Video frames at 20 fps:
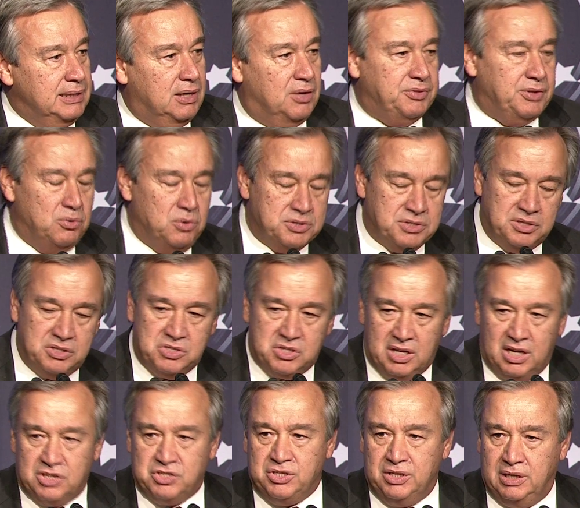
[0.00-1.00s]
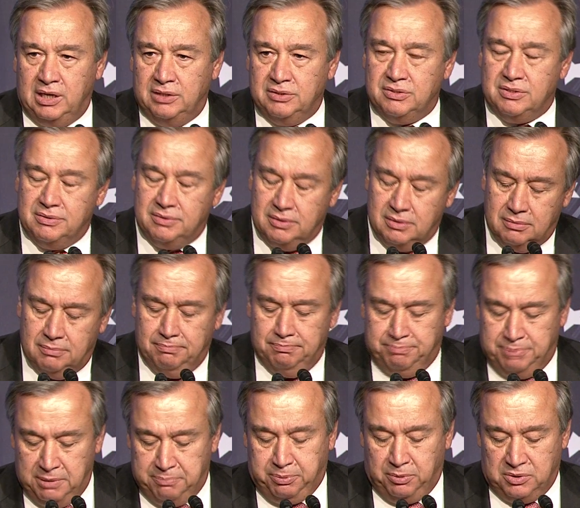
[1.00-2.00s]
Now, there was a discussion,
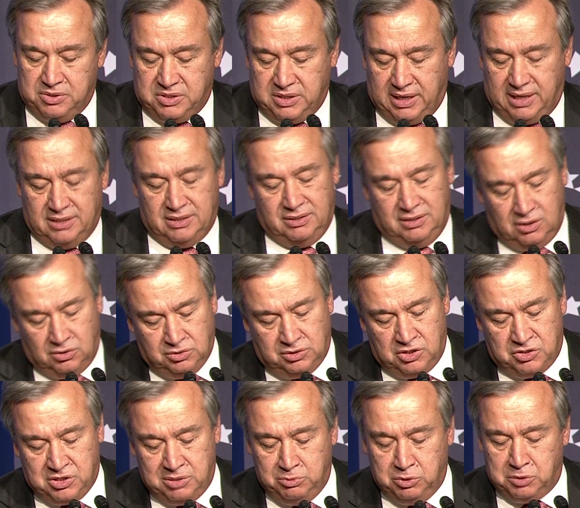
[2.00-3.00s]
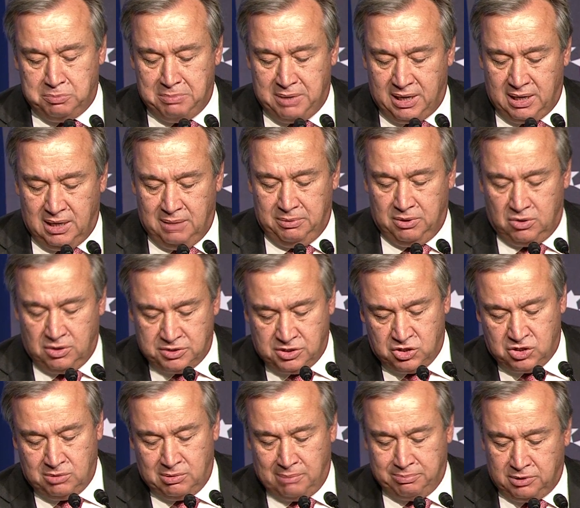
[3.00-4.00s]
and people said, don't distribute money,
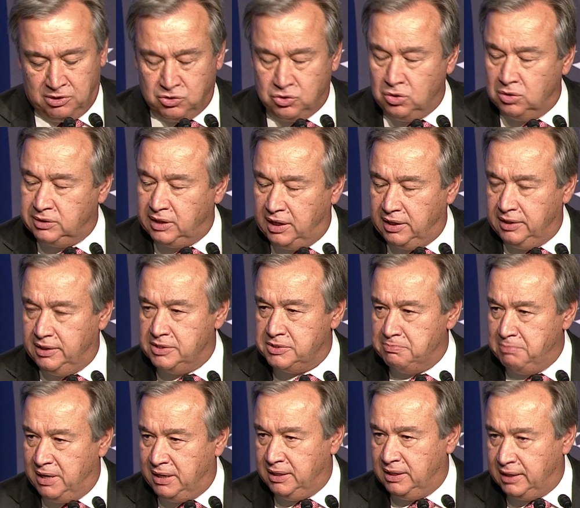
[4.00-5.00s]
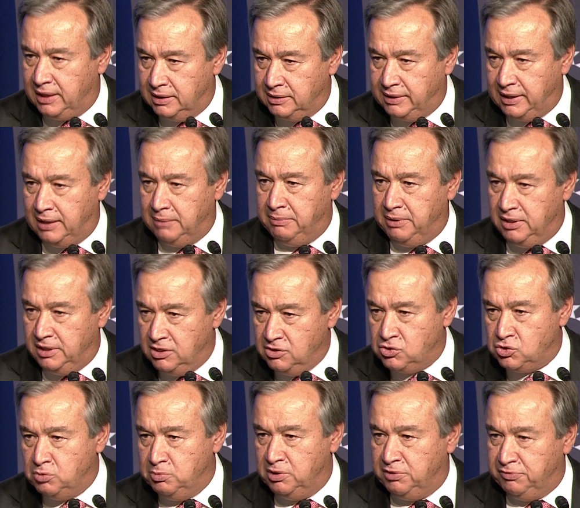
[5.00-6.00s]
because in Shabab-controlled areas, money can then be an
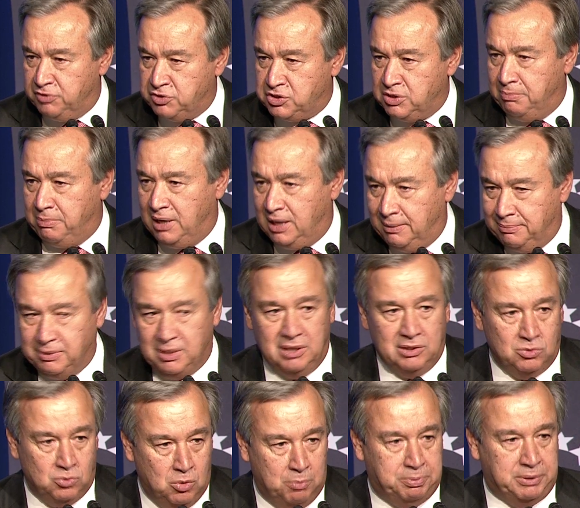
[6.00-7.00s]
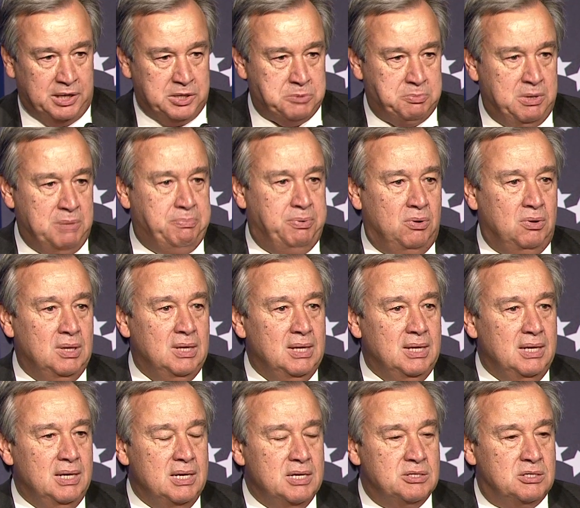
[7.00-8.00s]
instrument for Shabab to oppress people.
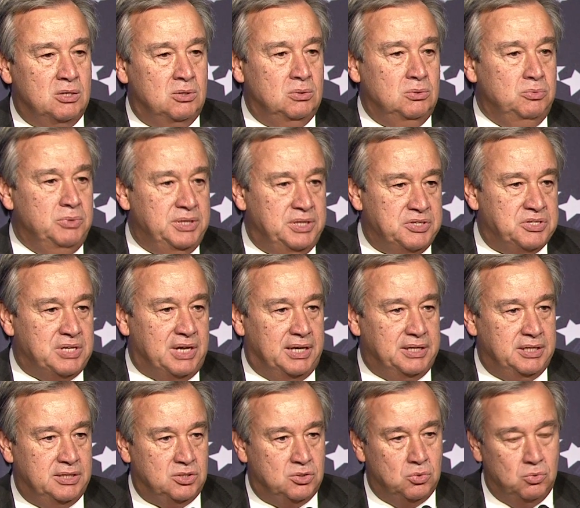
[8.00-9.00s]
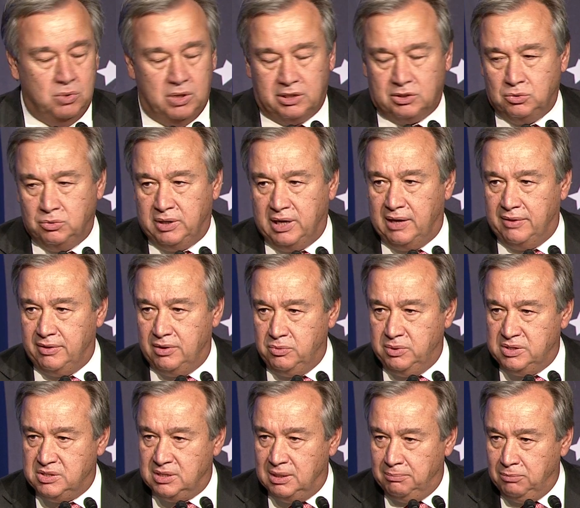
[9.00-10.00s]
So we decided to work
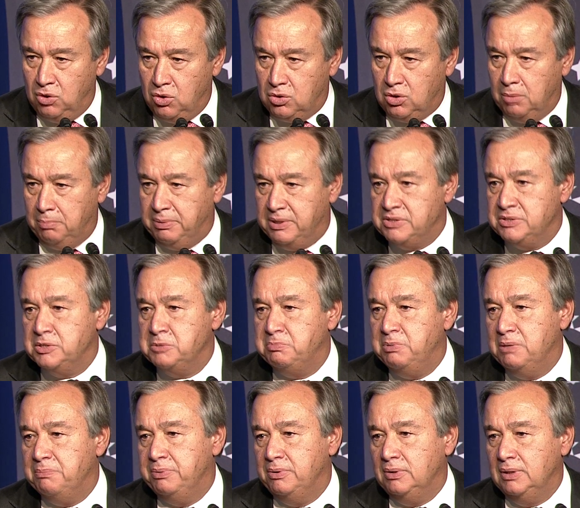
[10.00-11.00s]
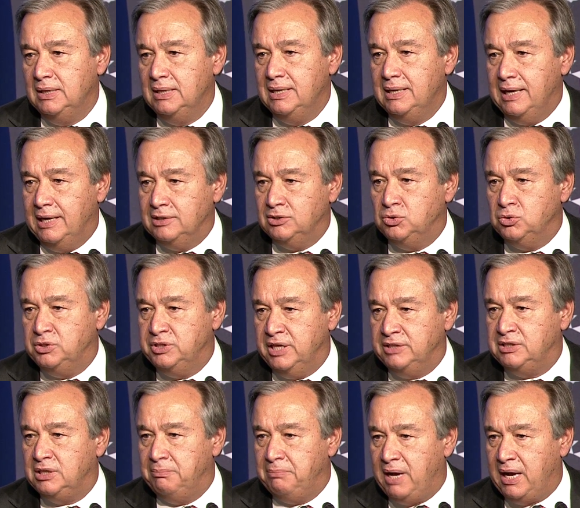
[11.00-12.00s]
together with some local business people and to
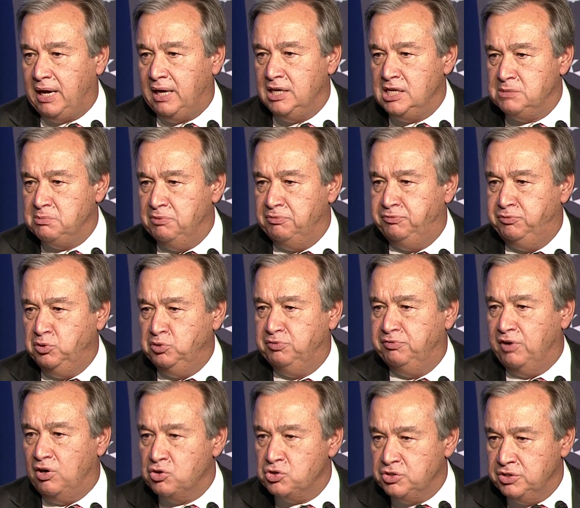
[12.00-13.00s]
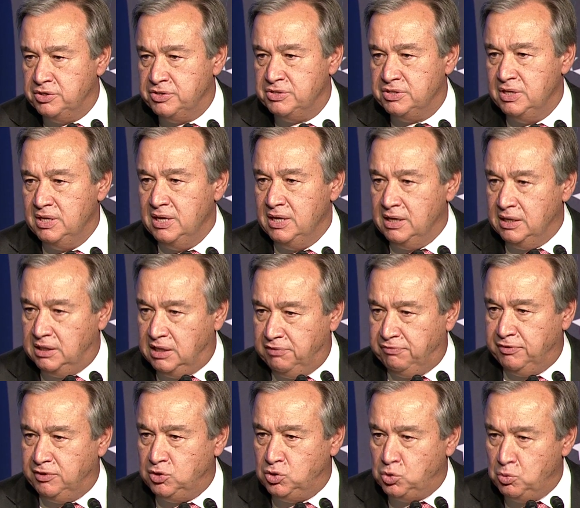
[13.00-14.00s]
create a mechanism of food vouchers
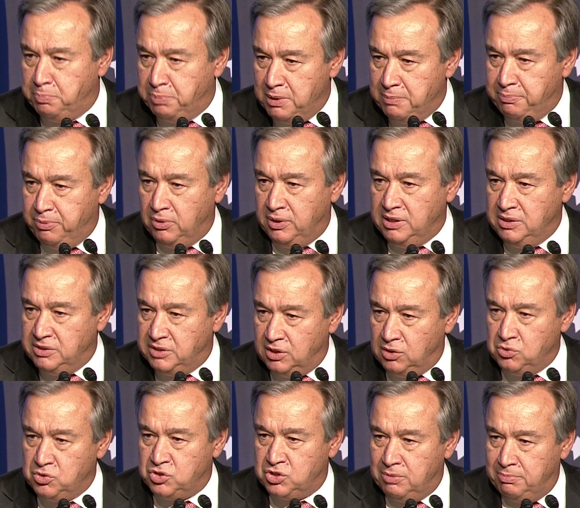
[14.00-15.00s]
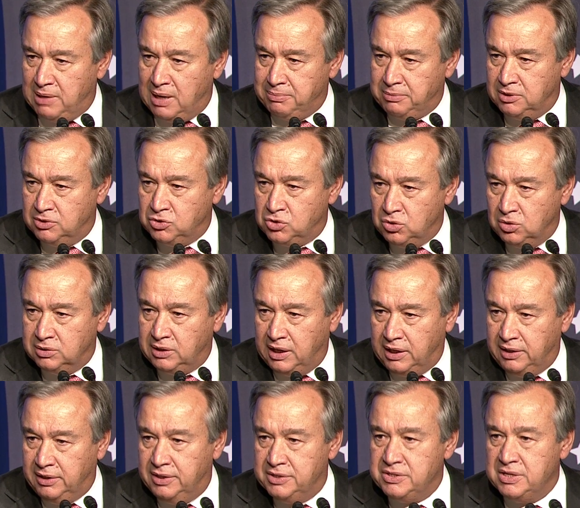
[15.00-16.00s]
given to people in those
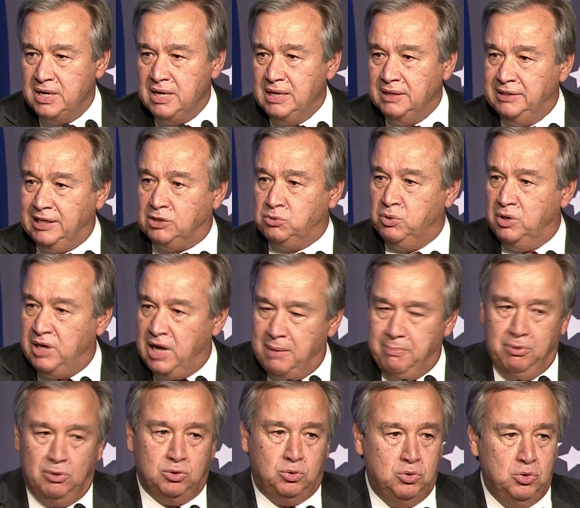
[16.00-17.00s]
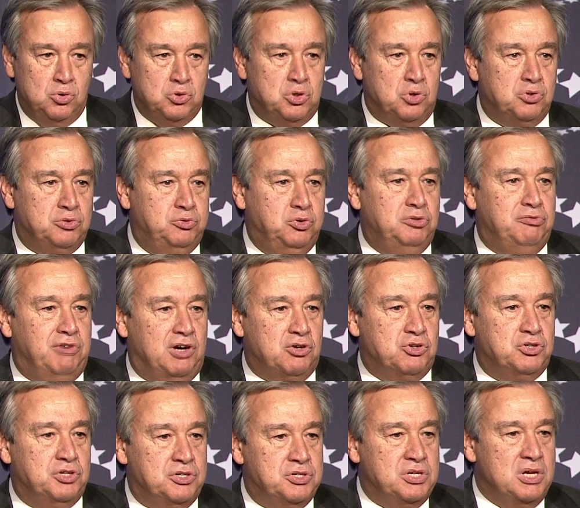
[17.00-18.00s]
Shabab-controlled areas that were able to use those food
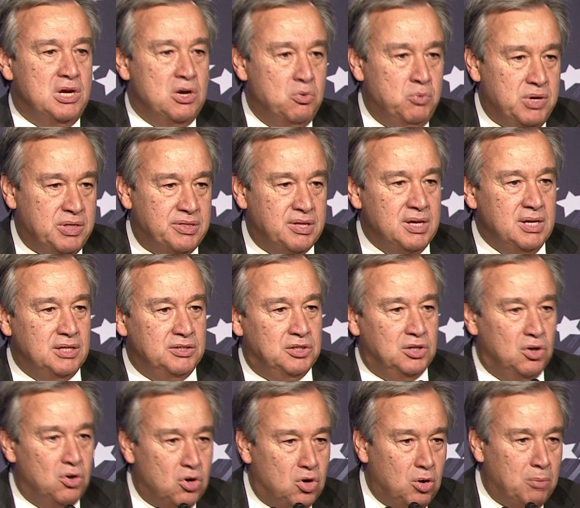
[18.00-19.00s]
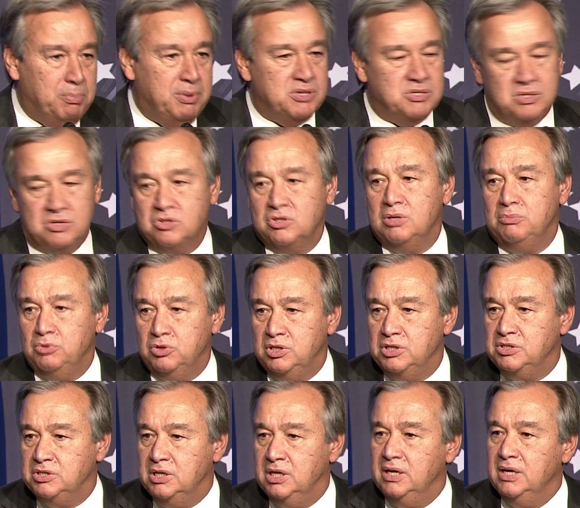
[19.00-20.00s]
vouchers with the local business
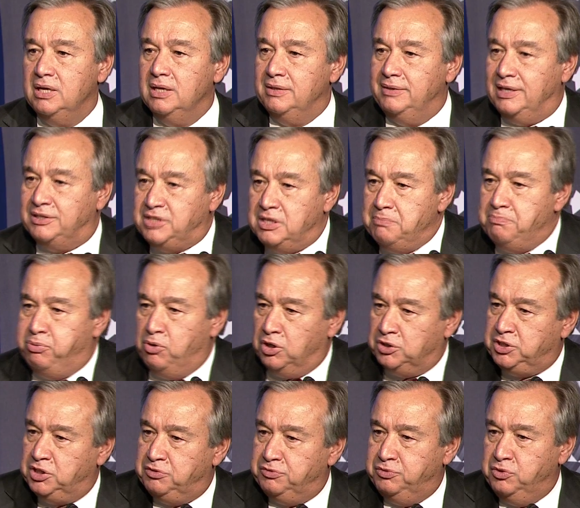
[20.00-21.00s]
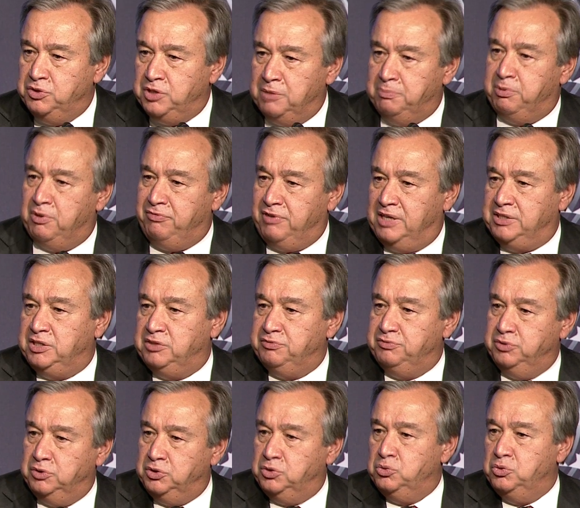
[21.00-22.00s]
community that imported food and
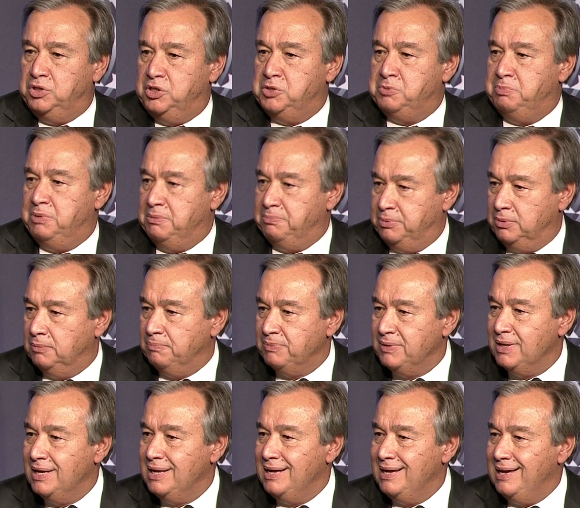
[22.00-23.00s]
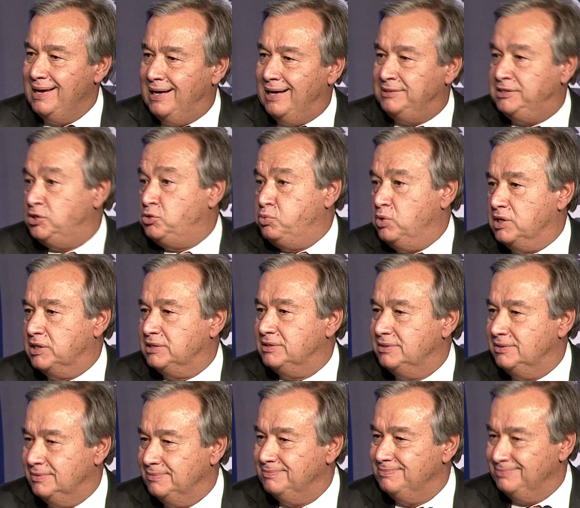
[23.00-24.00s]
provided food to these people. And it
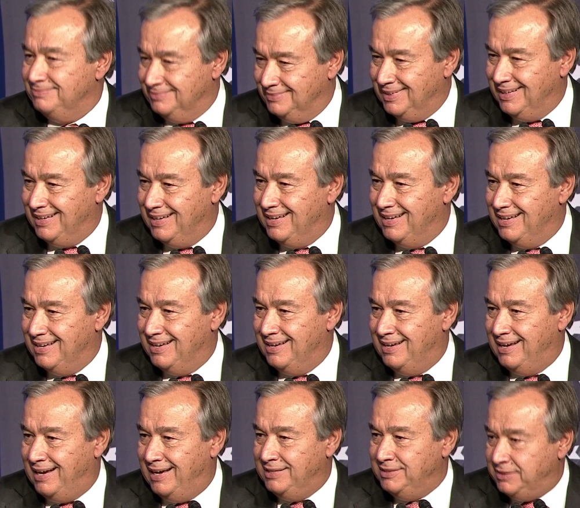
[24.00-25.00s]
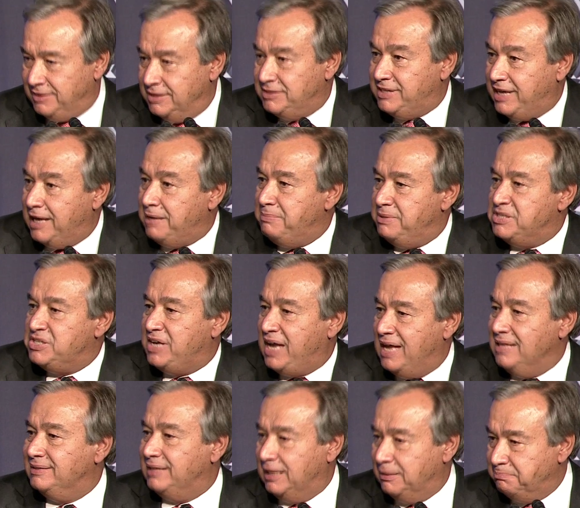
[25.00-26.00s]
worked. And it can be
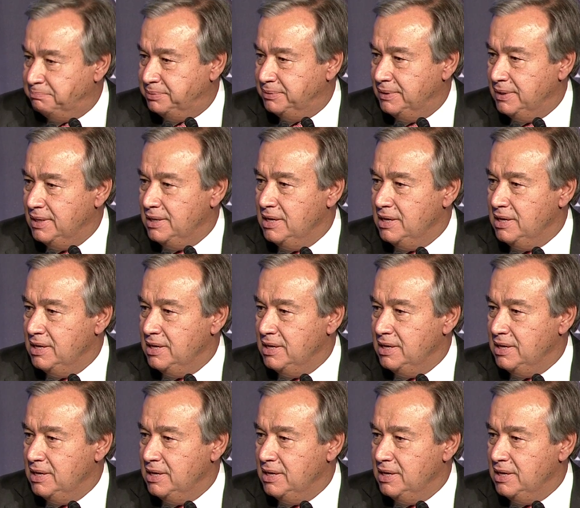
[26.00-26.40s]
scaled up.